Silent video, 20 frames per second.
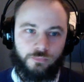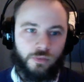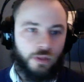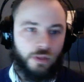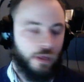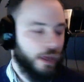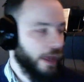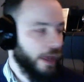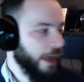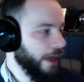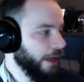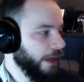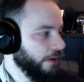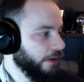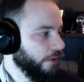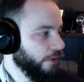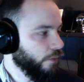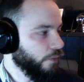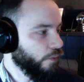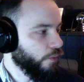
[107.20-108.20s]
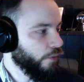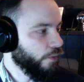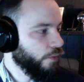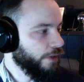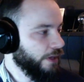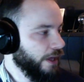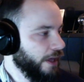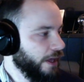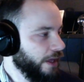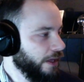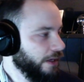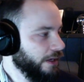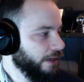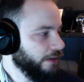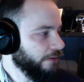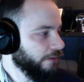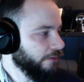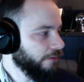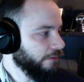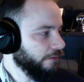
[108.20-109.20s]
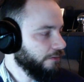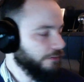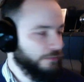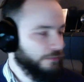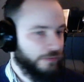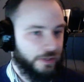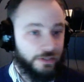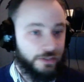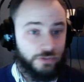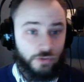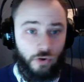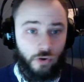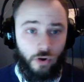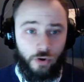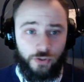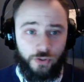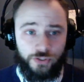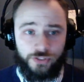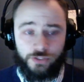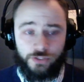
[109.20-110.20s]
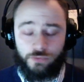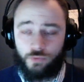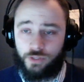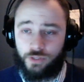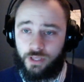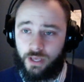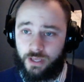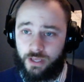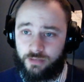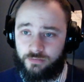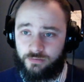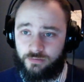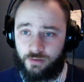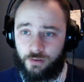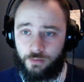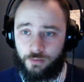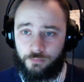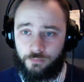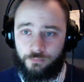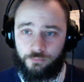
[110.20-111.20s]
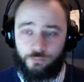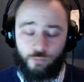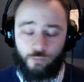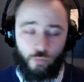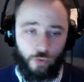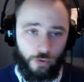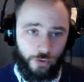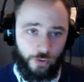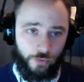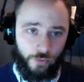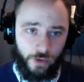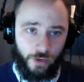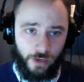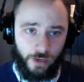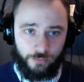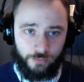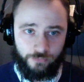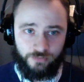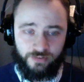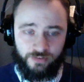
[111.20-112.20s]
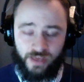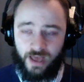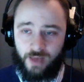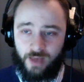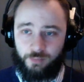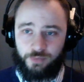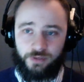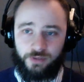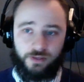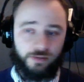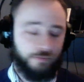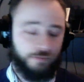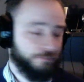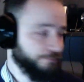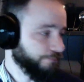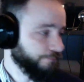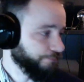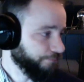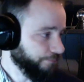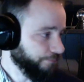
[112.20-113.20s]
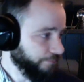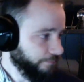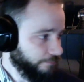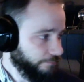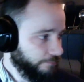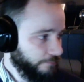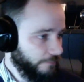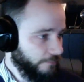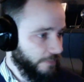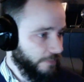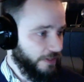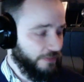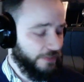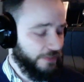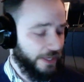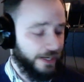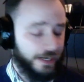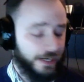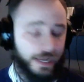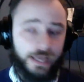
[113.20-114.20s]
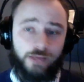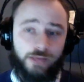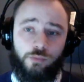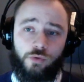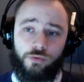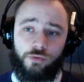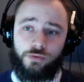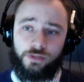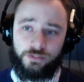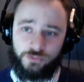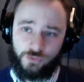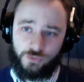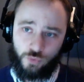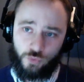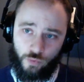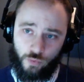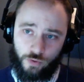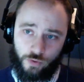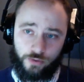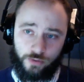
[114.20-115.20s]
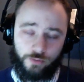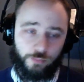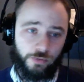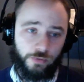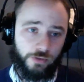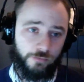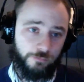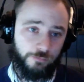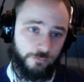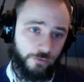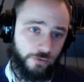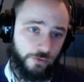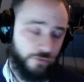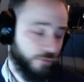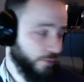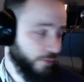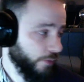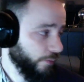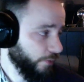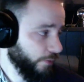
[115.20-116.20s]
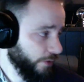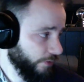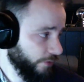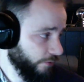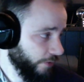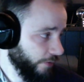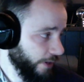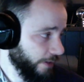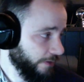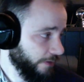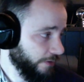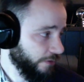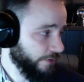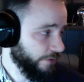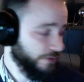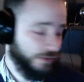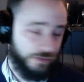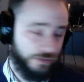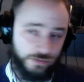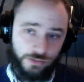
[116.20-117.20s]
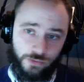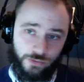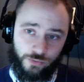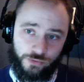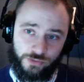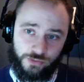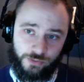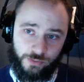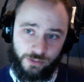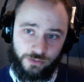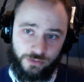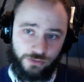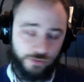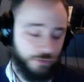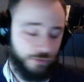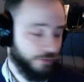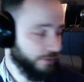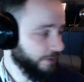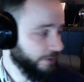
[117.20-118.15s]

And we had, thanks to Harshit, we had some workarounds happening that enabled this to work. But at first, when we tried to use this, there were some issues.